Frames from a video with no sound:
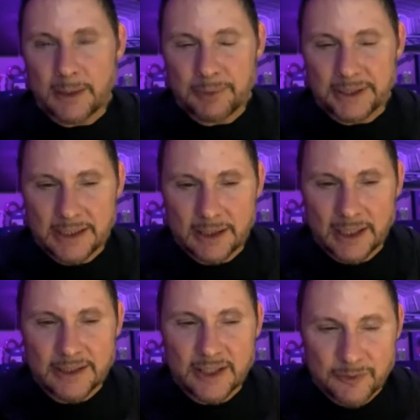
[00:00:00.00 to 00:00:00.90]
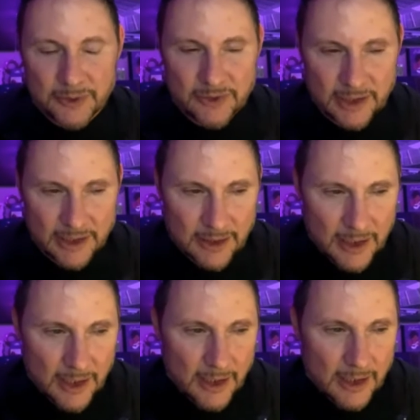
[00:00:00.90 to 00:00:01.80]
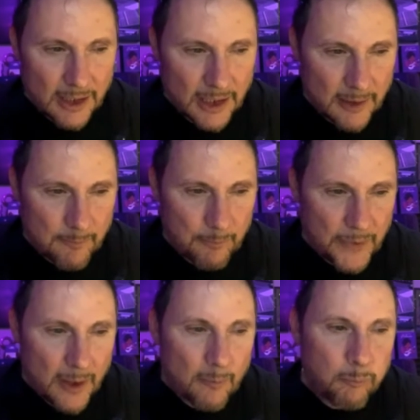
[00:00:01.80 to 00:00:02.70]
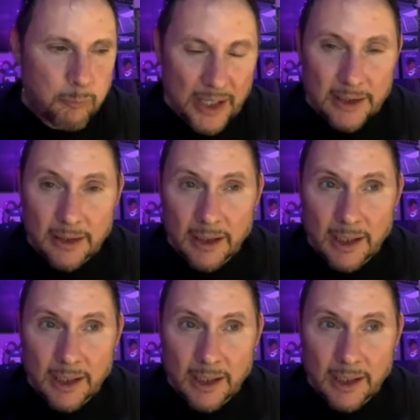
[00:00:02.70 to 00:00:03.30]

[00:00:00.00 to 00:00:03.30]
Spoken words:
But I never did. But